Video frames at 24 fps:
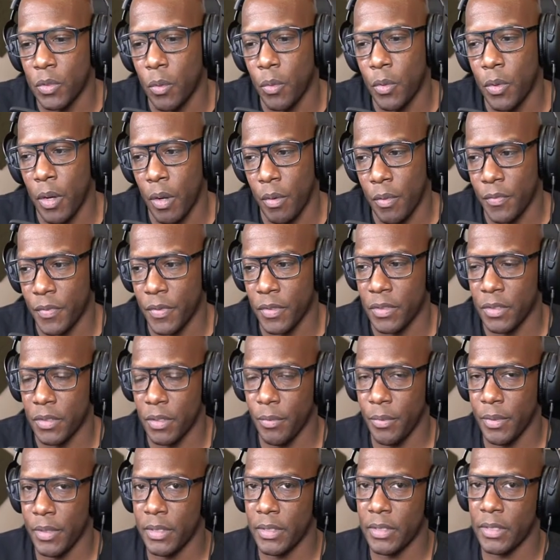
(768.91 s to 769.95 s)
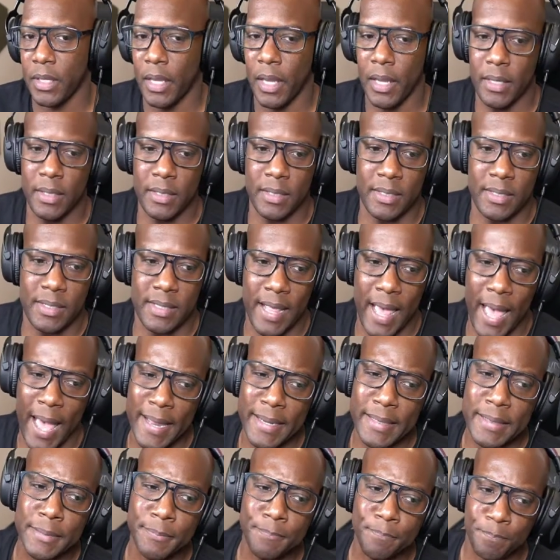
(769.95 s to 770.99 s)
going on with this series is
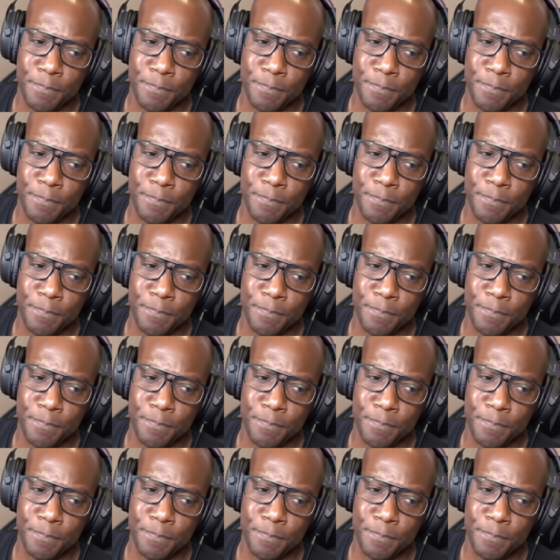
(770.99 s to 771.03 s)
that